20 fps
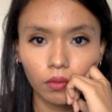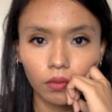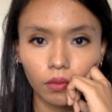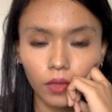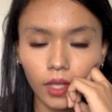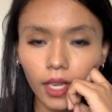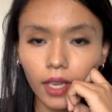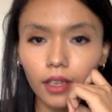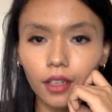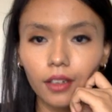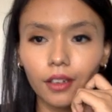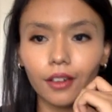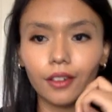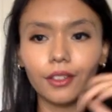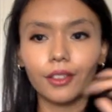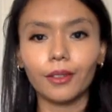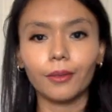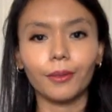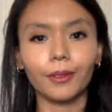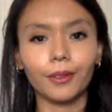Yay,
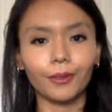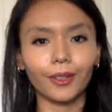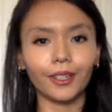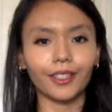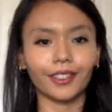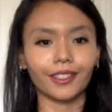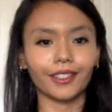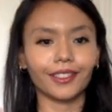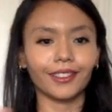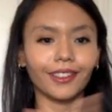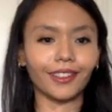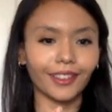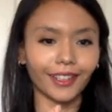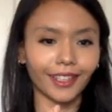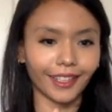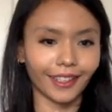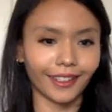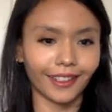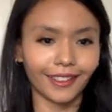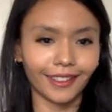awesome, it works.
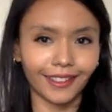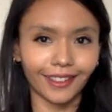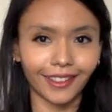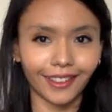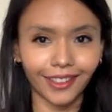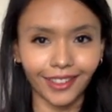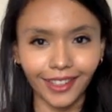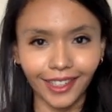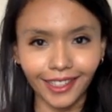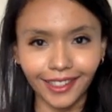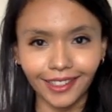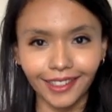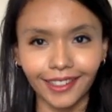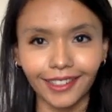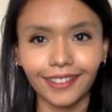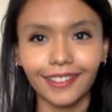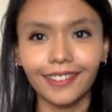Okay, okay, good.